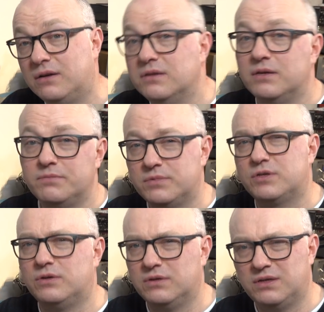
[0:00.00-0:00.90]
on them,
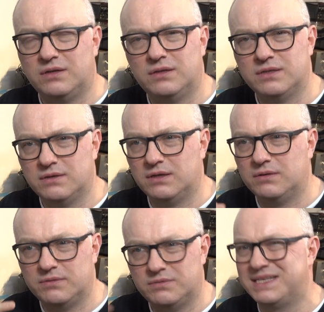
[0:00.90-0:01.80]

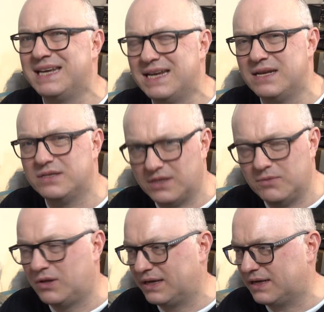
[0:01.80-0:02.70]
singing into them,
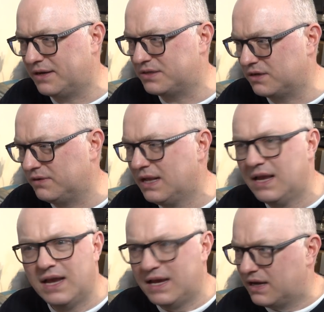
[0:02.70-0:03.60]
all that kind of stuff.
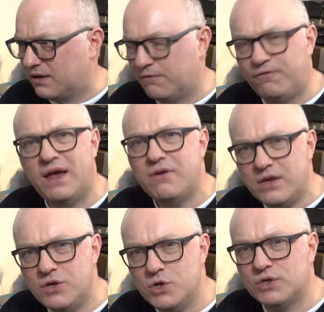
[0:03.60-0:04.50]
Very
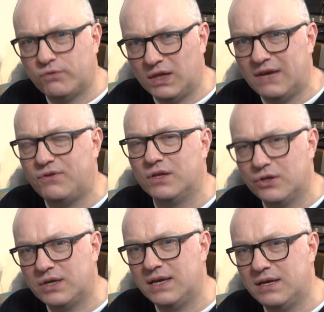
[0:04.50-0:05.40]
useful if you're
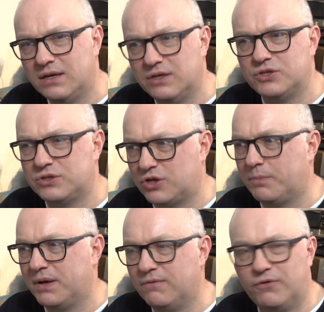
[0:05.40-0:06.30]
looking at
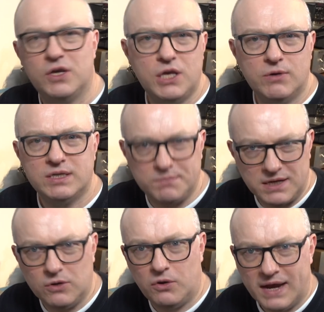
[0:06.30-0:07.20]
shopping for a
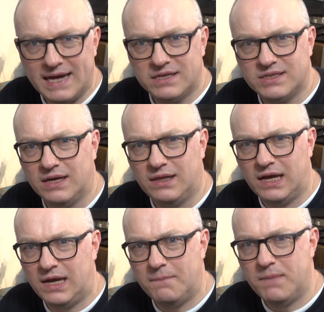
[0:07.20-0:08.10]
USB or
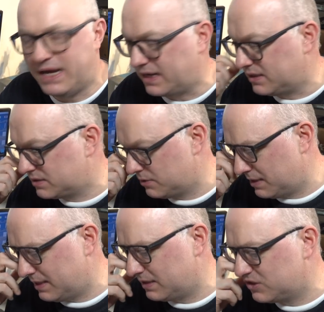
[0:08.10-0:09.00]
XLR mic. So
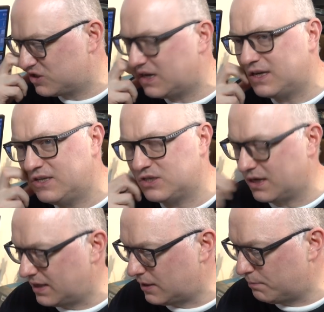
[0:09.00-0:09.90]
yeah, check his
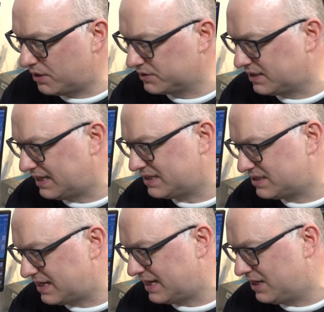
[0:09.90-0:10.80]
channel out,
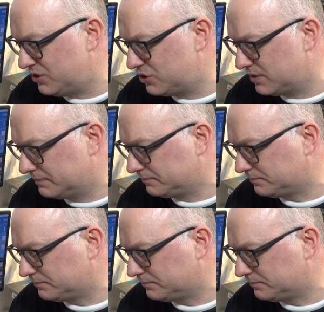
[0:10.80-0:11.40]
Podcast Age,